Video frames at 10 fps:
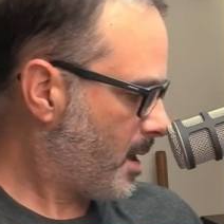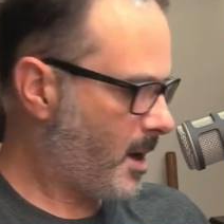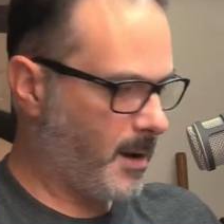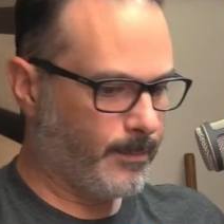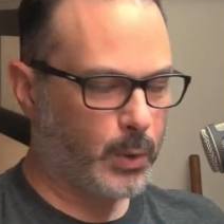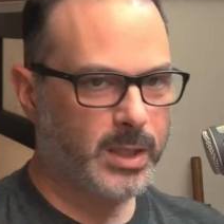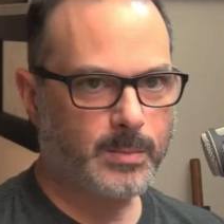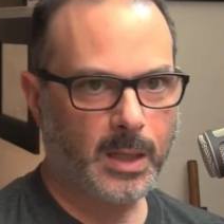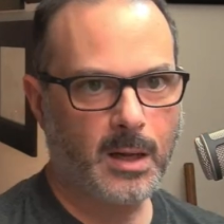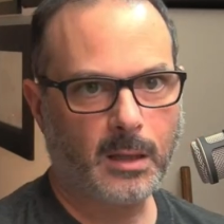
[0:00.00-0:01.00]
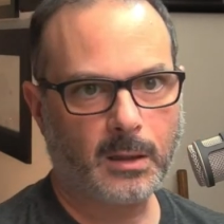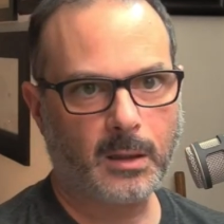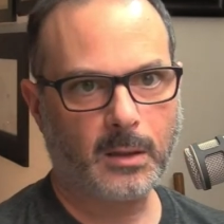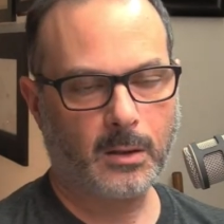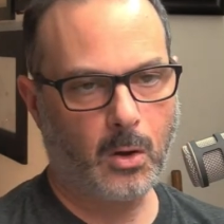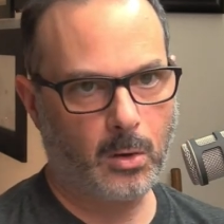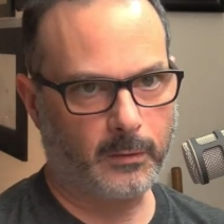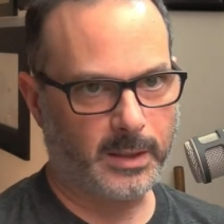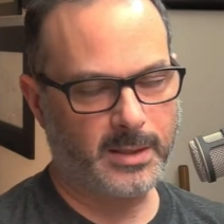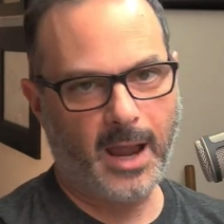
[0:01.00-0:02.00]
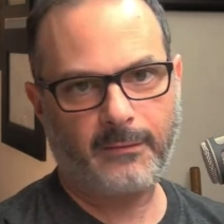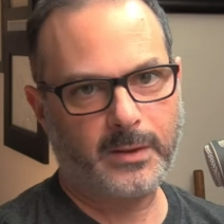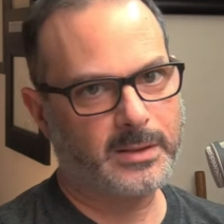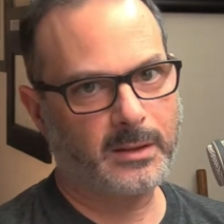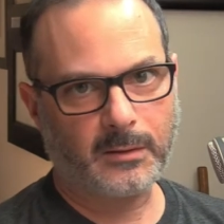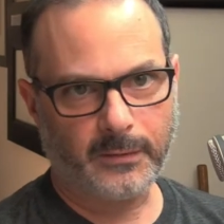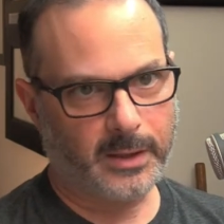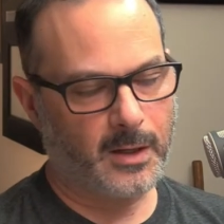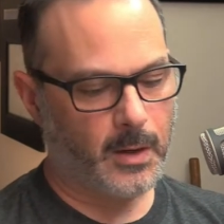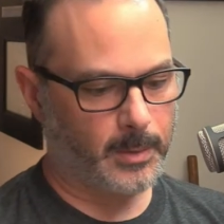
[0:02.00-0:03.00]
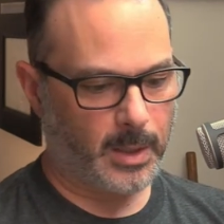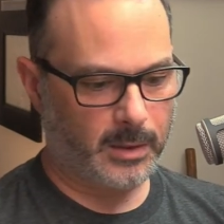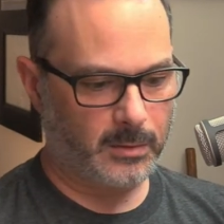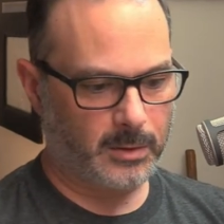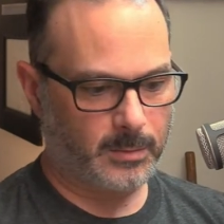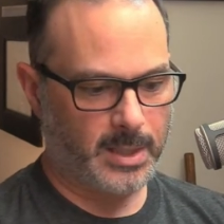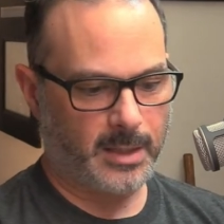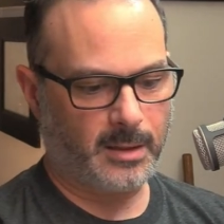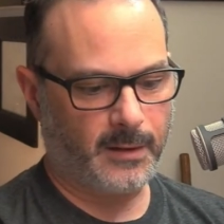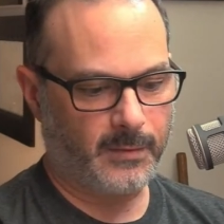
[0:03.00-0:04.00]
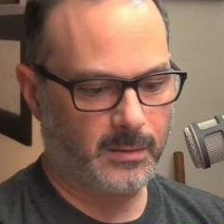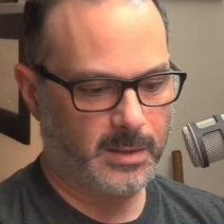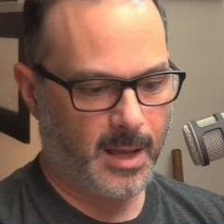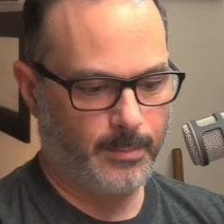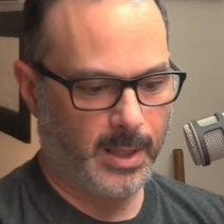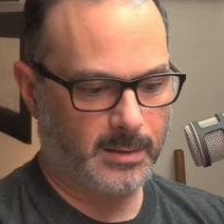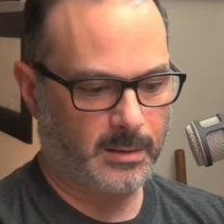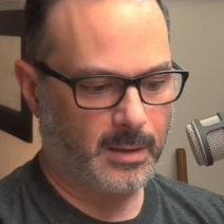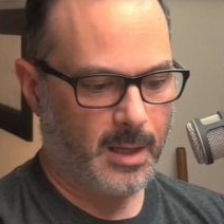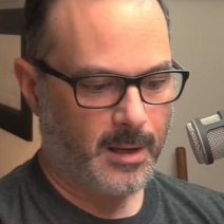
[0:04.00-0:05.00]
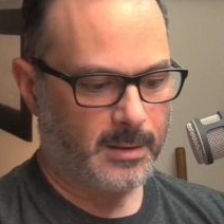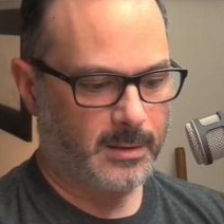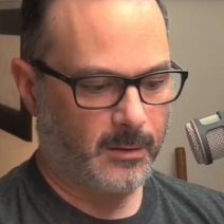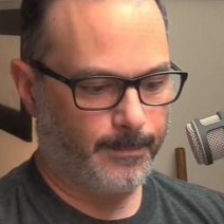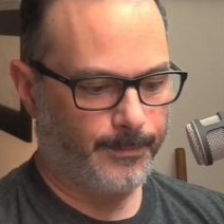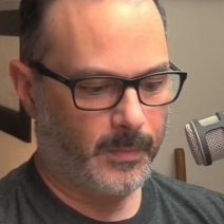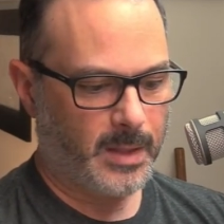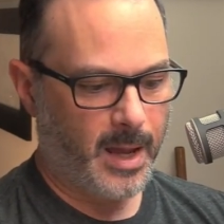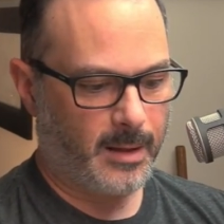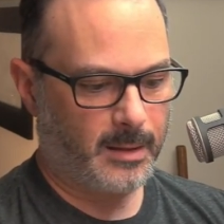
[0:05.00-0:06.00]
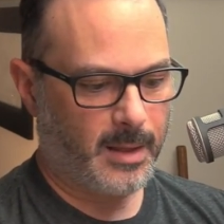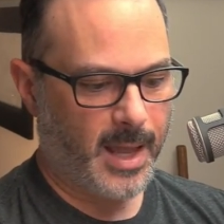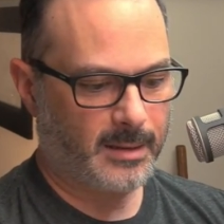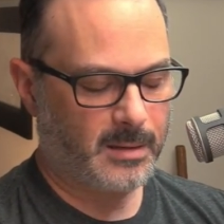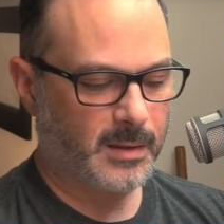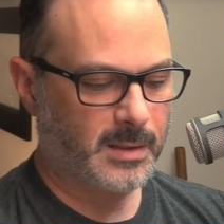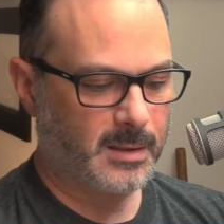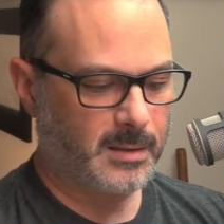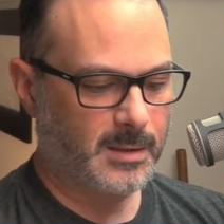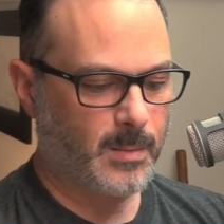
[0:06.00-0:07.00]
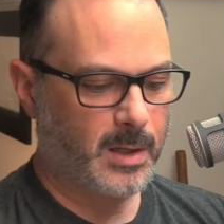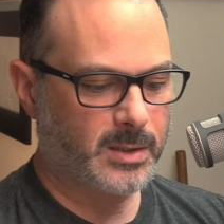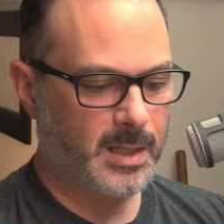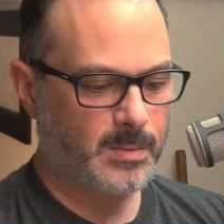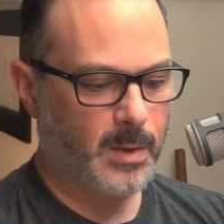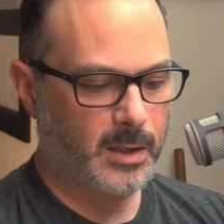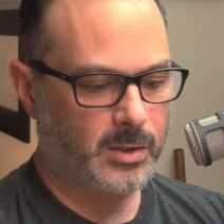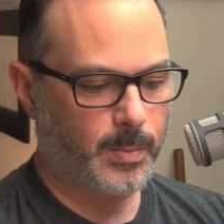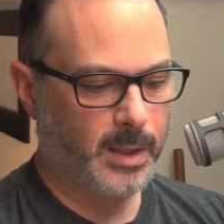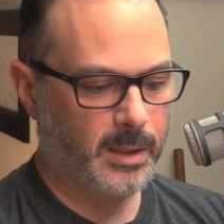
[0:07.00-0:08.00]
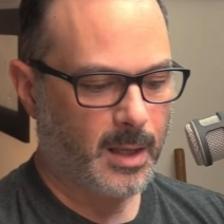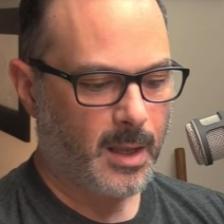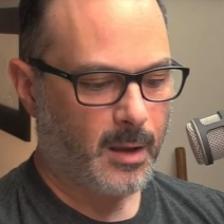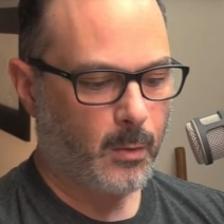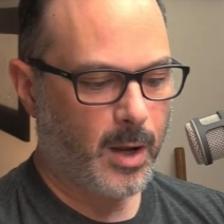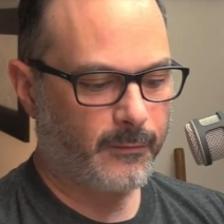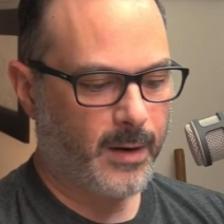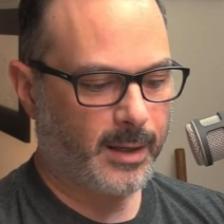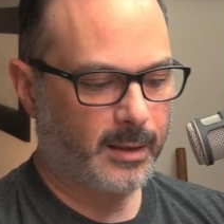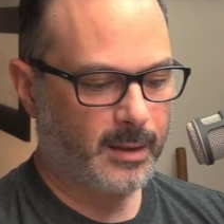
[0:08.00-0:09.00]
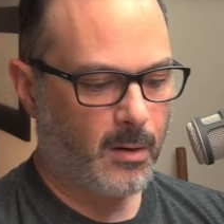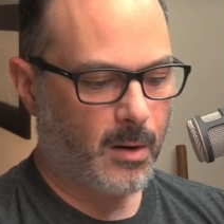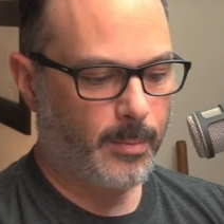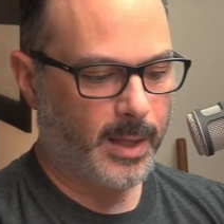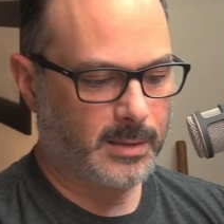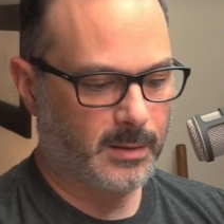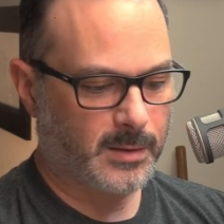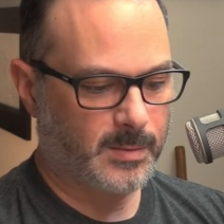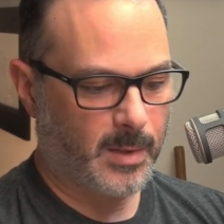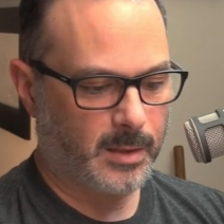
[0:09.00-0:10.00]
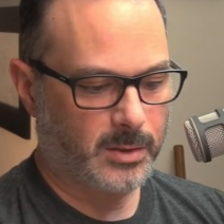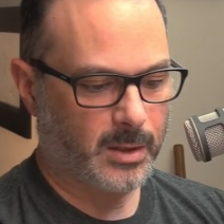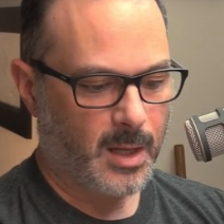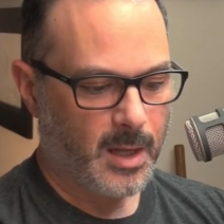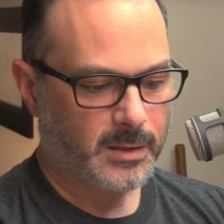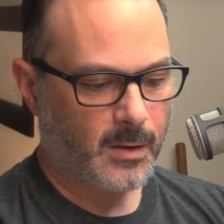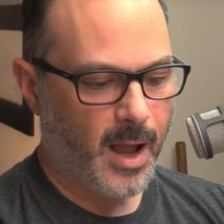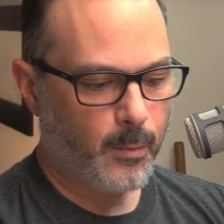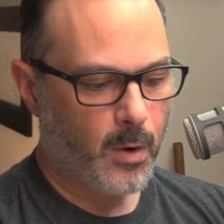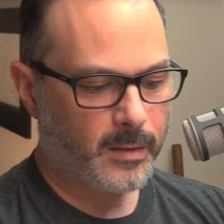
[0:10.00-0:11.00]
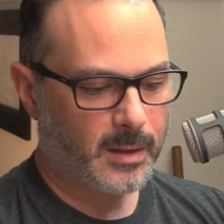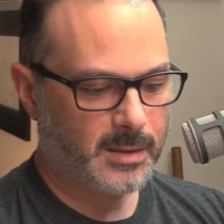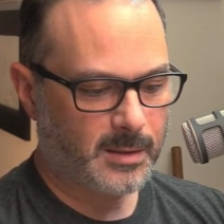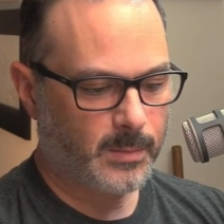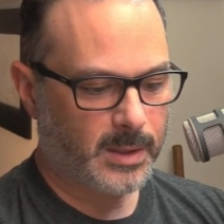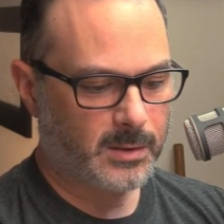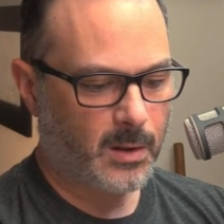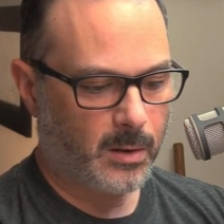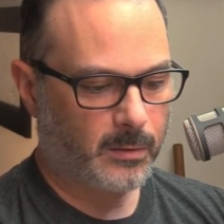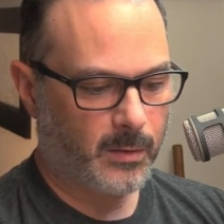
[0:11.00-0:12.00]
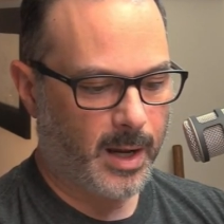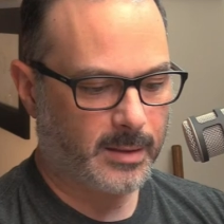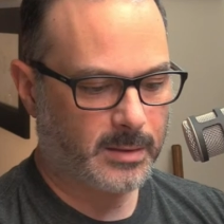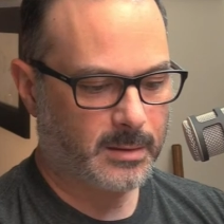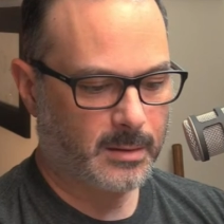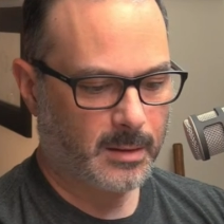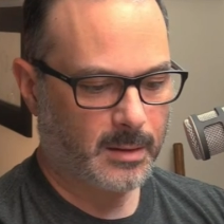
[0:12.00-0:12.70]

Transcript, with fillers: Um, Prismacolor Col-Erase. Every single video on my YouTube channel, I've used that pencil. So yeah, that doesn't smudge as much, but quite frankly, all pencils smudge. So I want this to be tall grass.